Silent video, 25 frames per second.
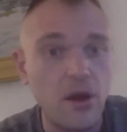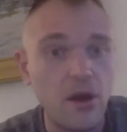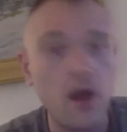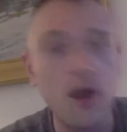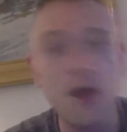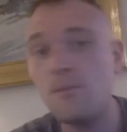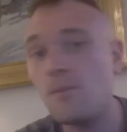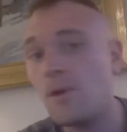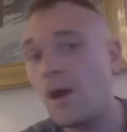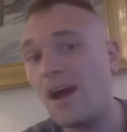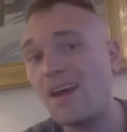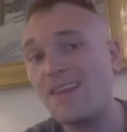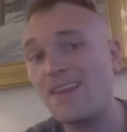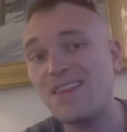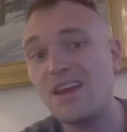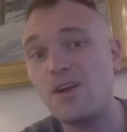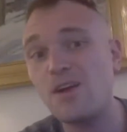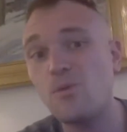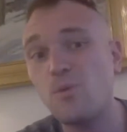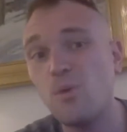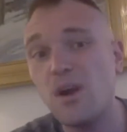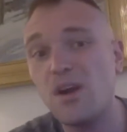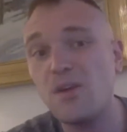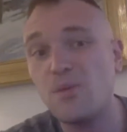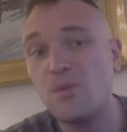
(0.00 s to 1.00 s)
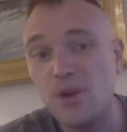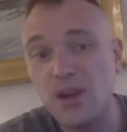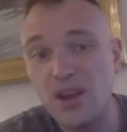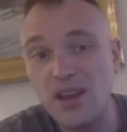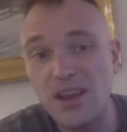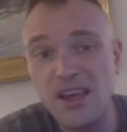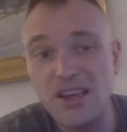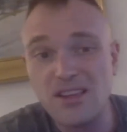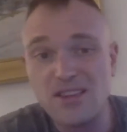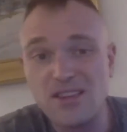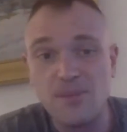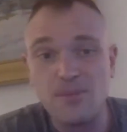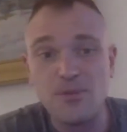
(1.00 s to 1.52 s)
Um, I think what
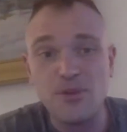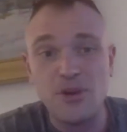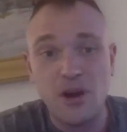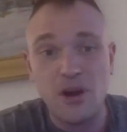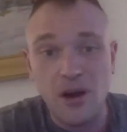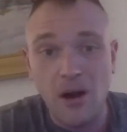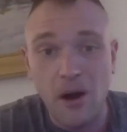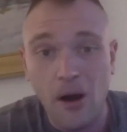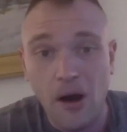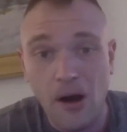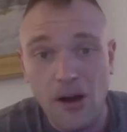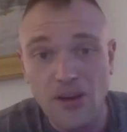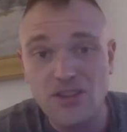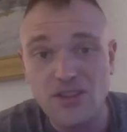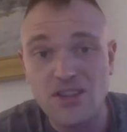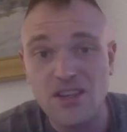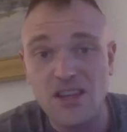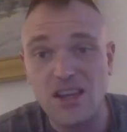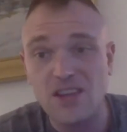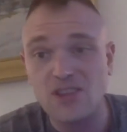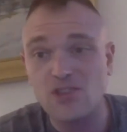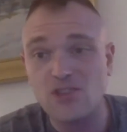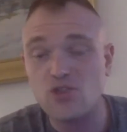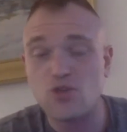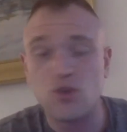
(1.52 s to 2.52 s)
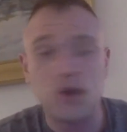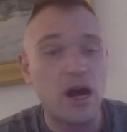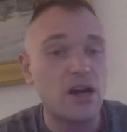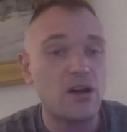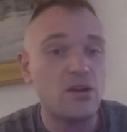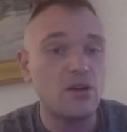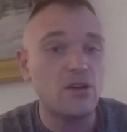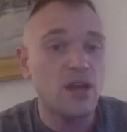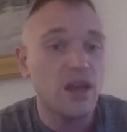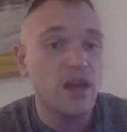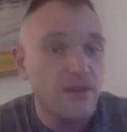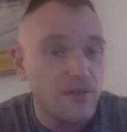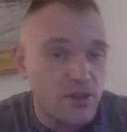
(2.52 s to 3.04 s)
really is up to us is try to
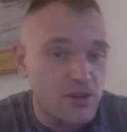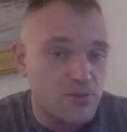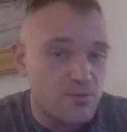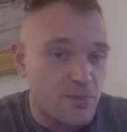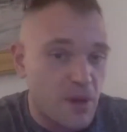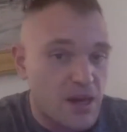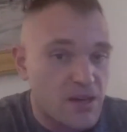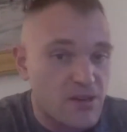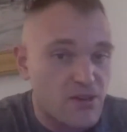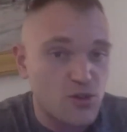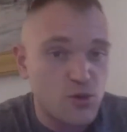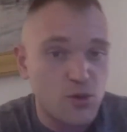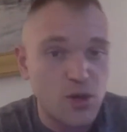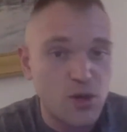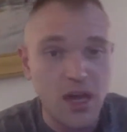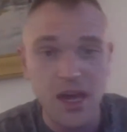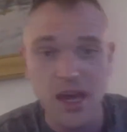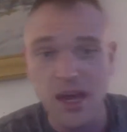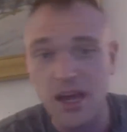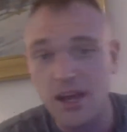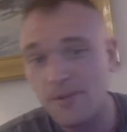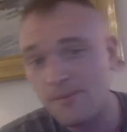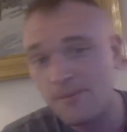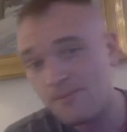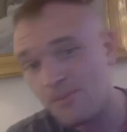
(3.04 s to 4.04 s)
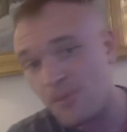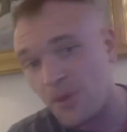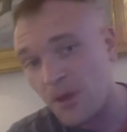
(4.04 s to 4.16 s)
live as best you can